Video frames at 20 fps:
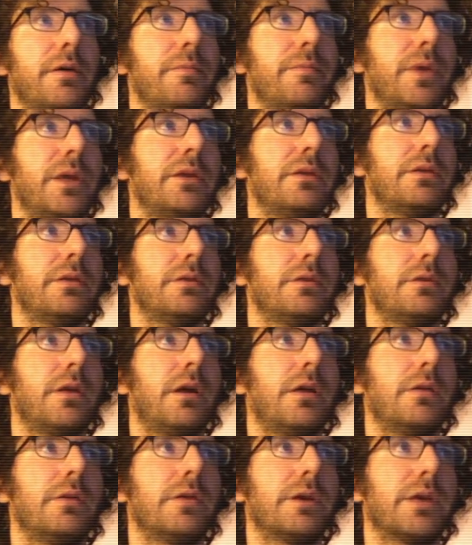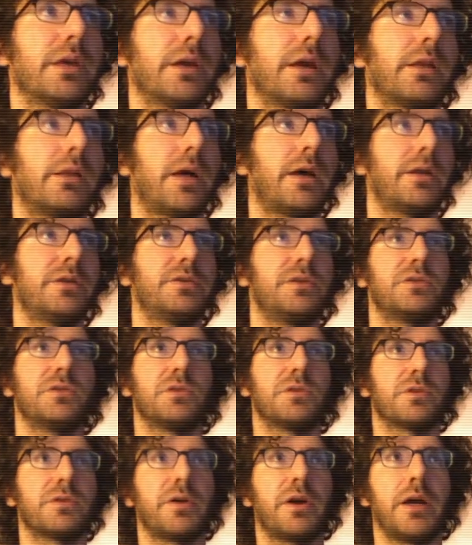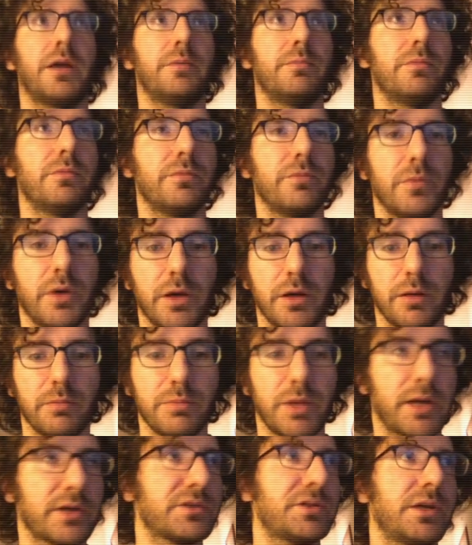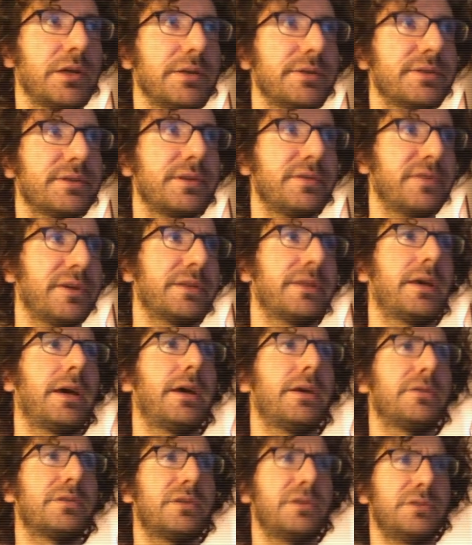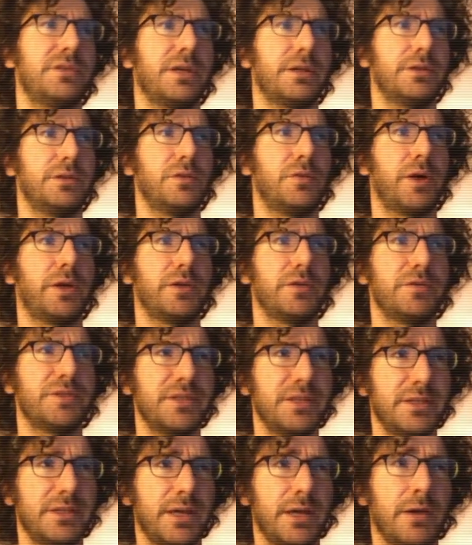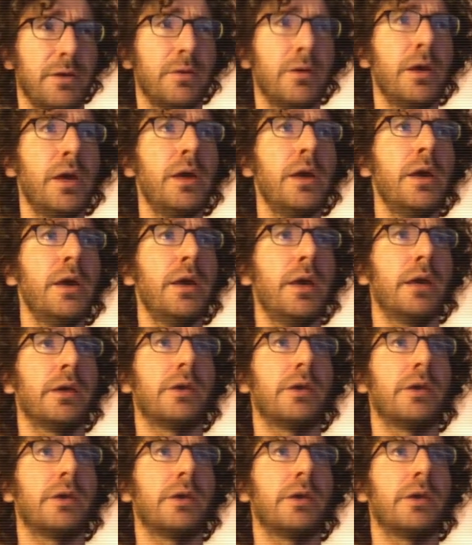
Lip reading: and looking at a lot of digital crime, blockchain, stuff like that. She's at UIUC now. And